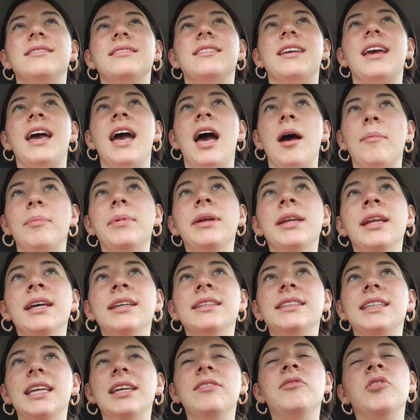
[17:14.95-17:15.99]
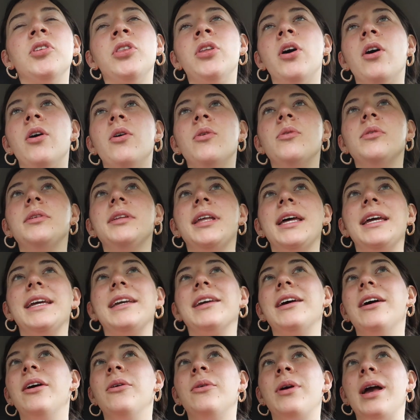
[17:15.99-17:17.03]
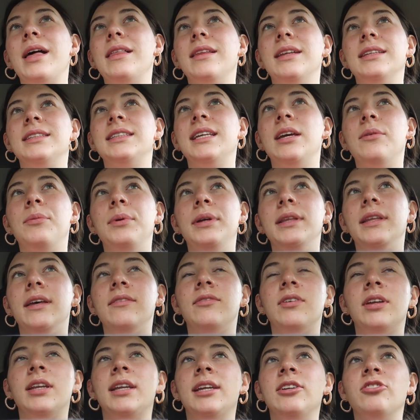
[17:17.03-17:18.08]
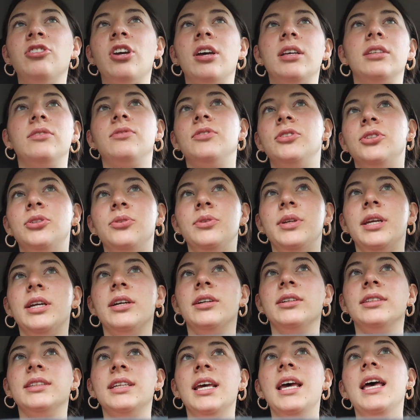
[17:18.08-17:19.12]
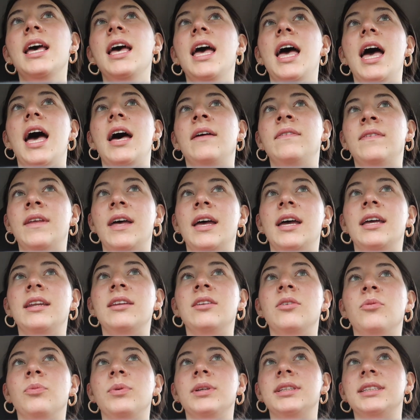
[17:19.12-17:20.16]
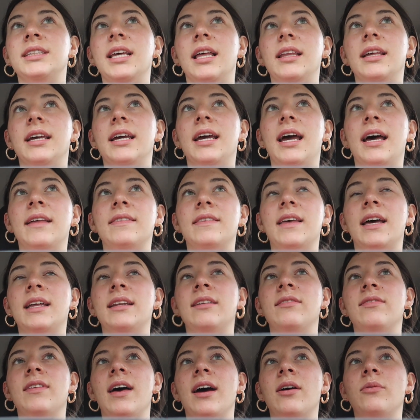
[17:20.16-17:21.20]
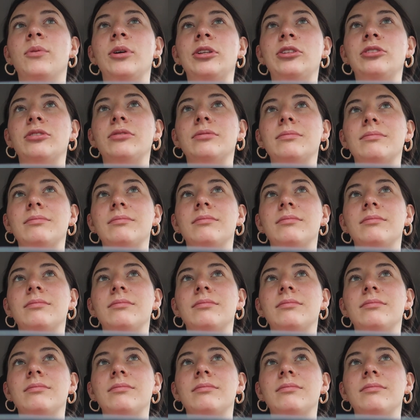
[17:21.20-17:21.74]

happiness, even though like, okay, let's say we live in each house for 2 years and then we sell it at the end of that, which